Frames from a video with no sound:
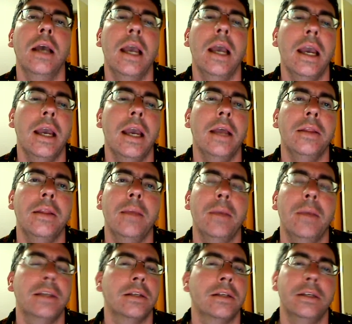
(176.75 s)
and they're
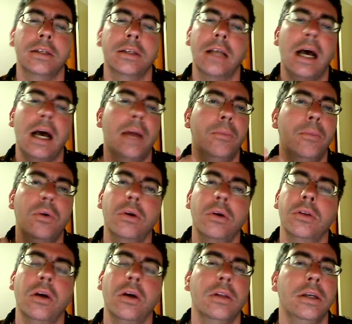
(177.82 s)
basically just
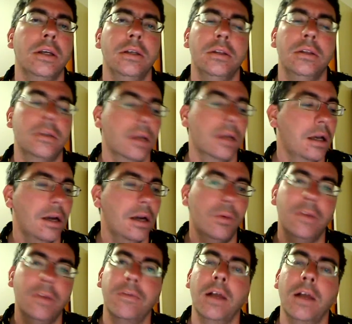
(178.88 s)
hard-boiled lollies with